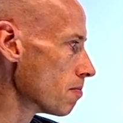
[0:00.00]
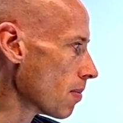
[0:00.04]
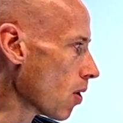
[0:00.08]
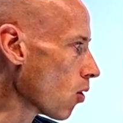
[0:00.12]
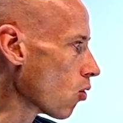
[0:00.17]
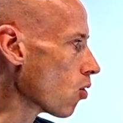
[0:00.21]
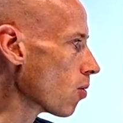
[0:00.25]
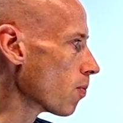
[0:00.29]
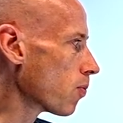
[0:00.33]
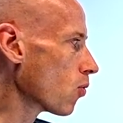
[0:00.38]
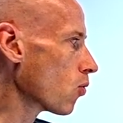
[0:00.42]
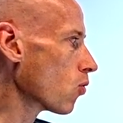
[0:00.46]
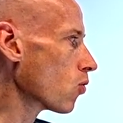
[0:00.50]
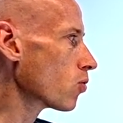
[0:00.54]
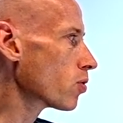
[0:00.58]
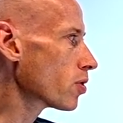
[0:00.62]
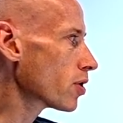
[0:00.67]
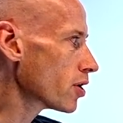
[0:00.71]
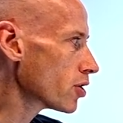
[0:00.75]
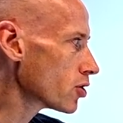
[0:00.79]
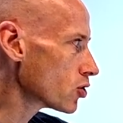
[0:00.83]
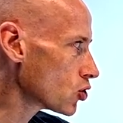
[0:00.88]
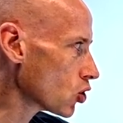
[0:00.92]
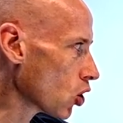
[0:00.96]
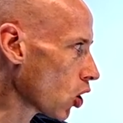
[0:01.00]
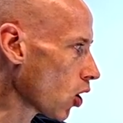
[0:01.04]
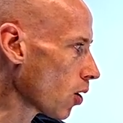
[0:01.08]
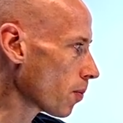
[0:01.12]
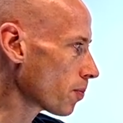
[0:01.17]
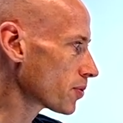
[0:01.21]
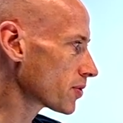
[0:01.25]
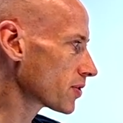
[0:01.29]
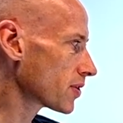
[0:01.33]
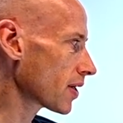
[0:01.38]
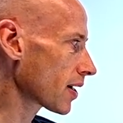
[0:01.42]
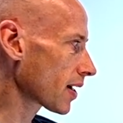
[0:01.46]
Multiple
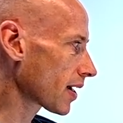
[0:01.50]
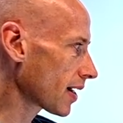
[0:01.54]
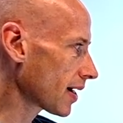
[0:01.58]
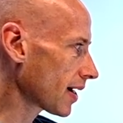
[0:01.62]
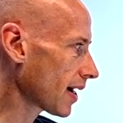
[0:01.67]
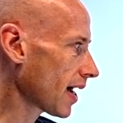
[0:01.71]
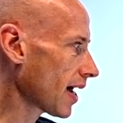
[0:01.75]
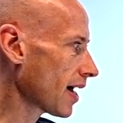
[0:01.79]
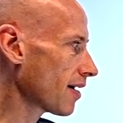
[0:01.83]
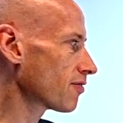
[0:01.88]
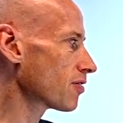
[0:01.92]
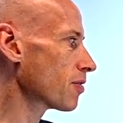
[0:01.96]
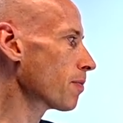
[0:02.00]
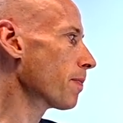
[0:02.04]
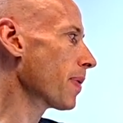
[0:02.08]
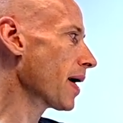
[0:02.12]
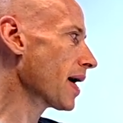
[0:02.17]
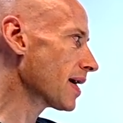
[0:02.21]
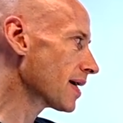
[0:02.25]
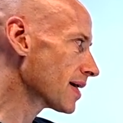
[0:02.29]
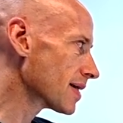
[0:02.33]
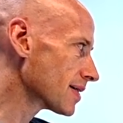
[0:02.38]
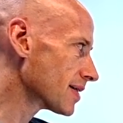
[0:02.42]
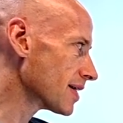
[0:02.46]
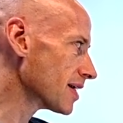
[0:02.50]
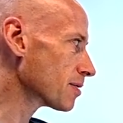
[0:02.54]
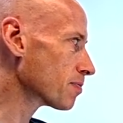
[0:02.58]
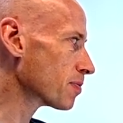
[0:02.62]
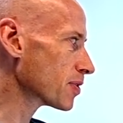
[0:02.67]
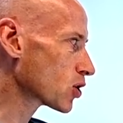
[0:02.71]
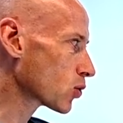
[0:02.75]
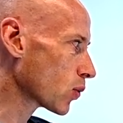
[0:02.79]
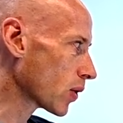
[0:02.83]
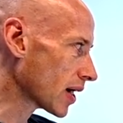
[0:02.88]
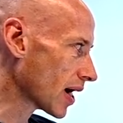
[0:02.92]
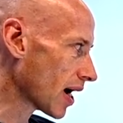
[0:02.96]
jobs that can have dependencies
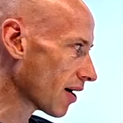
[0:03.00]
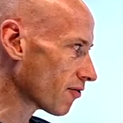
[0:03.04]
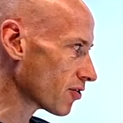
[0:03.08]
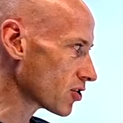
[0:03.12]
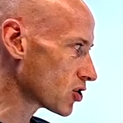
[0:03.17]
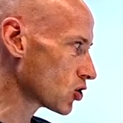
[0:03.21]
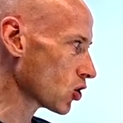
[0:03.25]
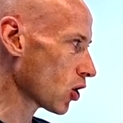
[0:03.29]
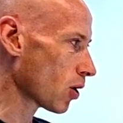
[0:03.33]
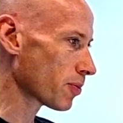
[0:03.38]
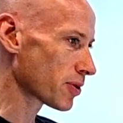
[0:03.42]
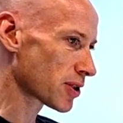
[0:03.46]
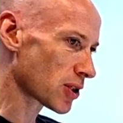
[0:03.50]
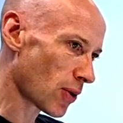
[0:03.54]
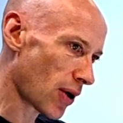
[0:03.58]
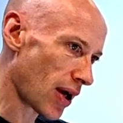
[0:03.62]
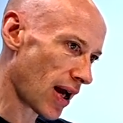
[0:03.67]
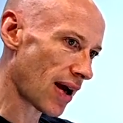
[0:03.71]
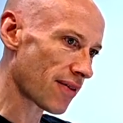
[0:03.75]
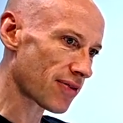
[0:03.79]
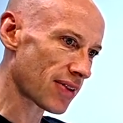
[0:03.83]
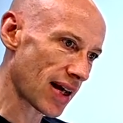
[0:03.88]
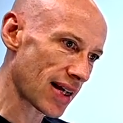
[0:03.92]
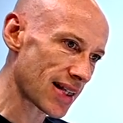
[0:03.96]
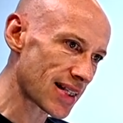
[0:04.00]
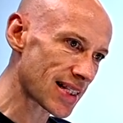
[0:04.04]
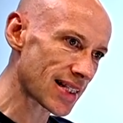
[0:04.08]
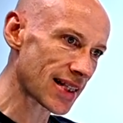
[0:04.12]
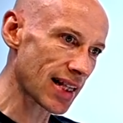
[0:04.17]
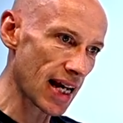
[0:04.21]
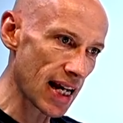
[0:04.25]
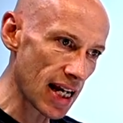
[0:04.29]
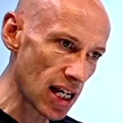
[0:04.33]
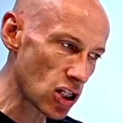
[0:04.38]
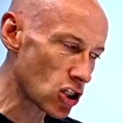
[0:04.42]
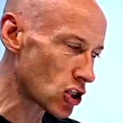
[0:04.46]
between other jobs. So I have that
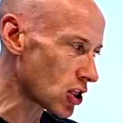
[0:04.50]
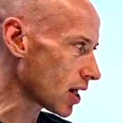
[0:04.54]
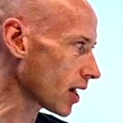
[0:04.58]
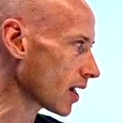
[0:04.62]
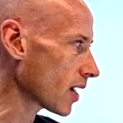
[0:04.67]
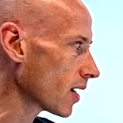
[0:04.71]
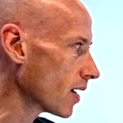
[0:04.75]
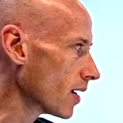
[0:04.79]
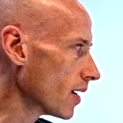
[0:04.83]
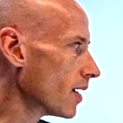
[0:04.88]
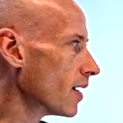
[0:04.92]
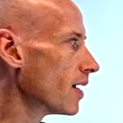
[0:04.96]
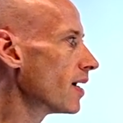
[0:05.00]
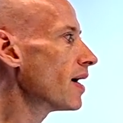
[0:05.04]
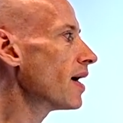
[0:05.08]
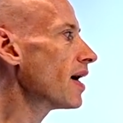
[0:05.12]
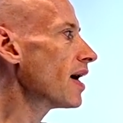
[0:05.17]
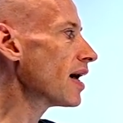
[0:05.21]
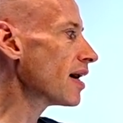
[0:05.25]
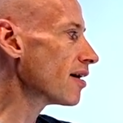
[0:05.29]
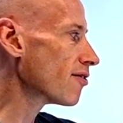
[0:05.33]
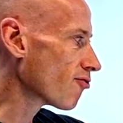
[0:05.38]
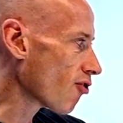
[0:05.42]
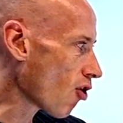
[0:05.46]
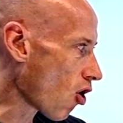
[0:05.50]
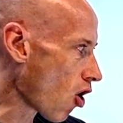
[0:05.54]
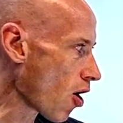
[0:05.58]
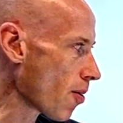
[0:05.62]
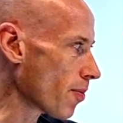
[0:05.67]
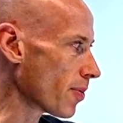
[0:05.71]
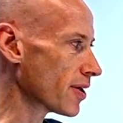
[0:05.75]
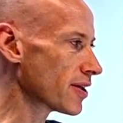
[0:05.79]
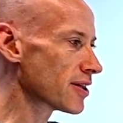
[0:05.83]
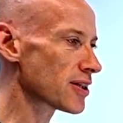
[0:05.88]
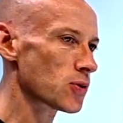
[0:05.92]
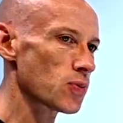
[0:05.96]
staging
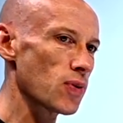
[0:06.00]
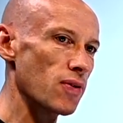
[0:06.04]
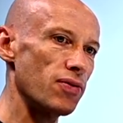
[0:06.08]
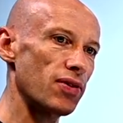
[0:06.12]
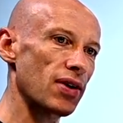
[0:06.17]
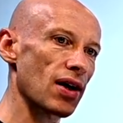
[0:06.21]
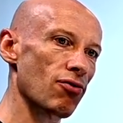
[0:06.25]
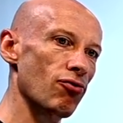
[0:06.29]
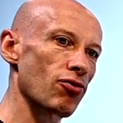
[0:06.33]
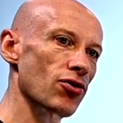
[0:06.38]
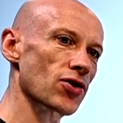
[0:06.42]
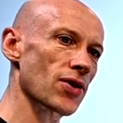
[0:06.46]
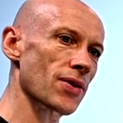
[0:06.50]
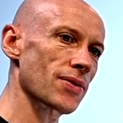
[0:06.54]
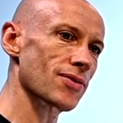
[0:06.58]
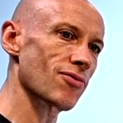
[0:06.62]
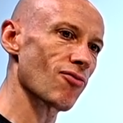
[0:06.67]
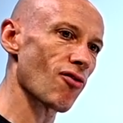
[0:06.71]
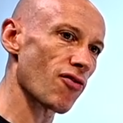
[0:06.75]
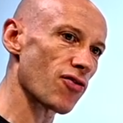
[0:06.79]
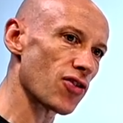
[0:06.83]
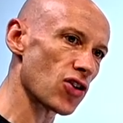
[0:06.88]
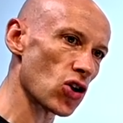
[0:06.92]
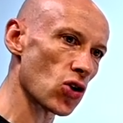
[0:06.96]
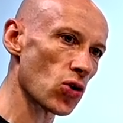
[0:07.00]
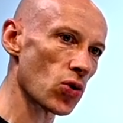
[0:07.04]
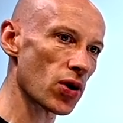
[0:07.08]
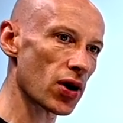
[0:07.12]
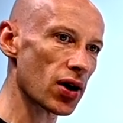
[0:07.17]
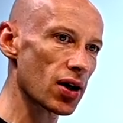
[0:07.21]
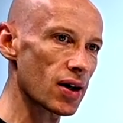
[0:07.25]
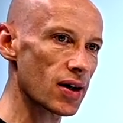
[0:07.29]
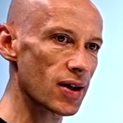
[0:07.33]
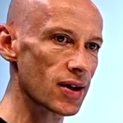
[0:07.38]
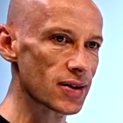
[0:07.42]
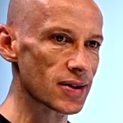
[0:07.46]
environments with different types of
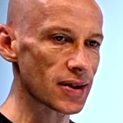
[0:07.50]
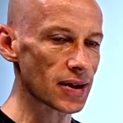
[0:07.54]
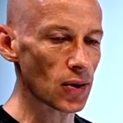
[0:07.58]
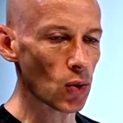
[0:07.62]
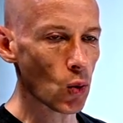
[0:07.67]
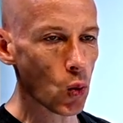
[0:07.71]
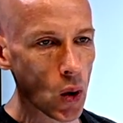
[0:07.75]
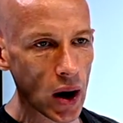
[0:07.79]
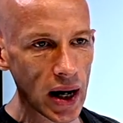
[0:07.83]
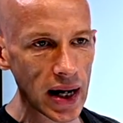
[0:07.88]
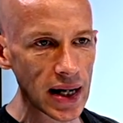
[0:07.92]
reviewers and